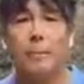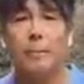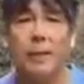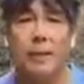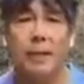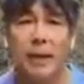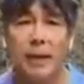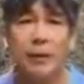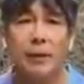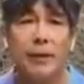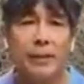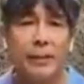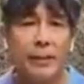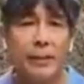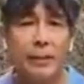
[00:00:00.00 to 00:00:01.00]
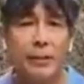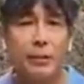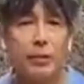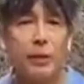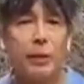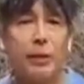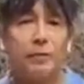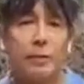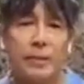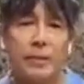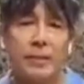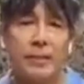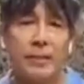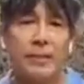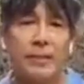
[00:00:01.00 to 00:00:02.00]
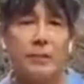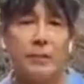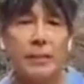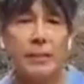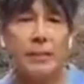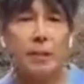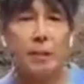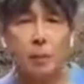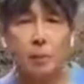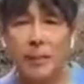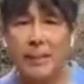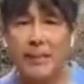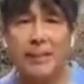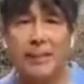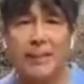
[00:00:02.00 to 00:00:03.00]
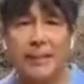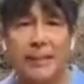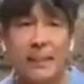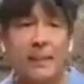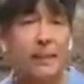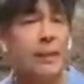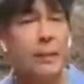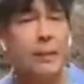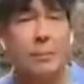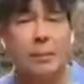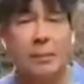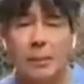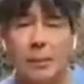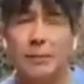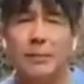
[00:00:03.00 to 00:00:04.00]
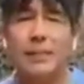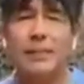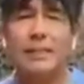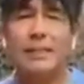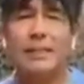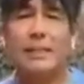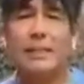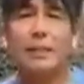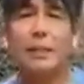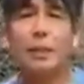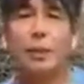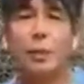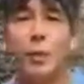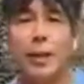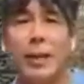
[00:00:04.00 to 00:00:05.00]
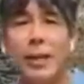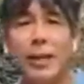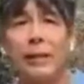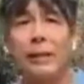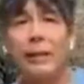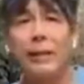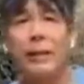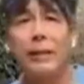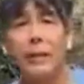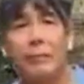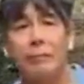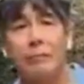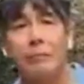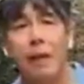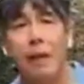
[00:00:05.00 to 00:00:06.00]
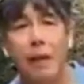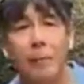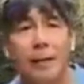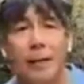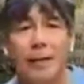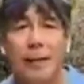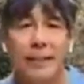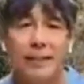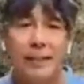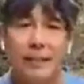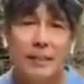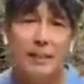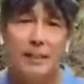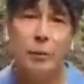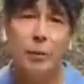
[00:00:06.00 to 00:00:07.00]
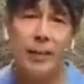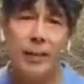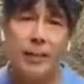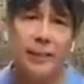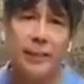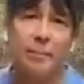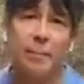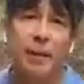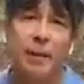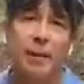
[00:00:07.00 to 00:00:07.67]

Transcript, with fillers: but in other international conferences addressing globalization, militarization, trade, the environment, and indigenous rights.